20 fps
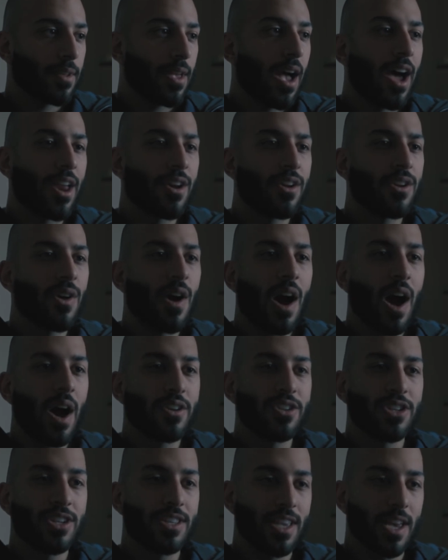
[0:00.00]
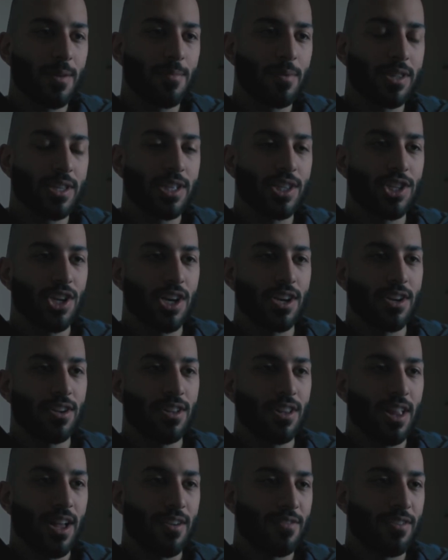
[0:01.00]
I don't know how she's able to
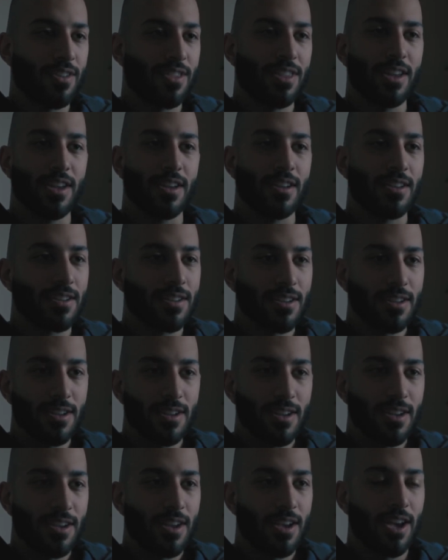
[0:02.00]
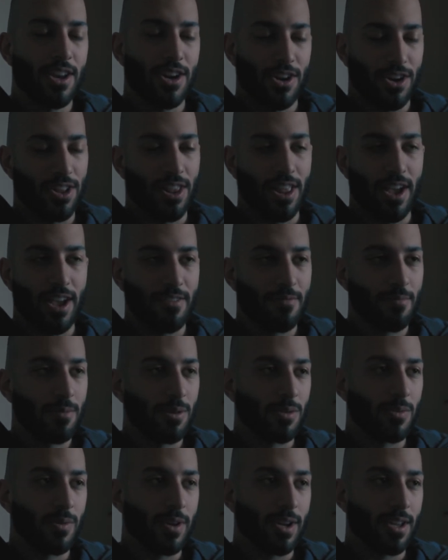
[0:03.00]
juggle everything in her life
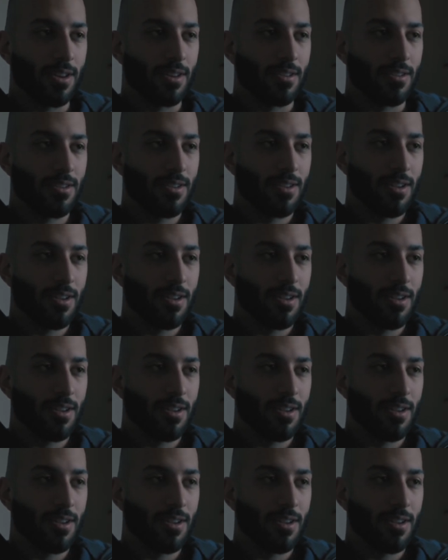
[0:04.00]
between